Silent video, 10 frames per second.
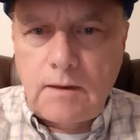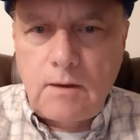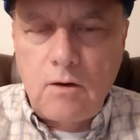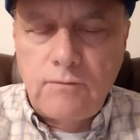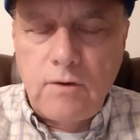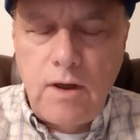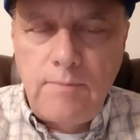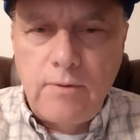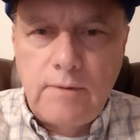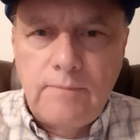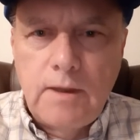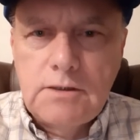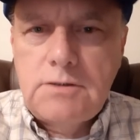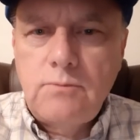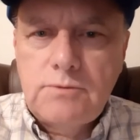apron.
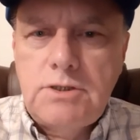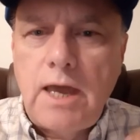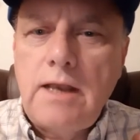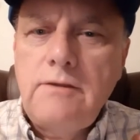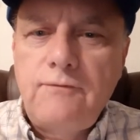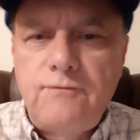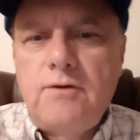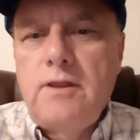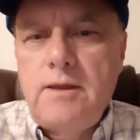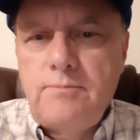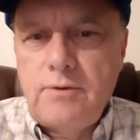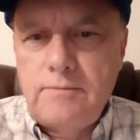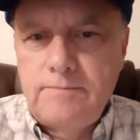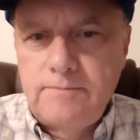She had the full apron.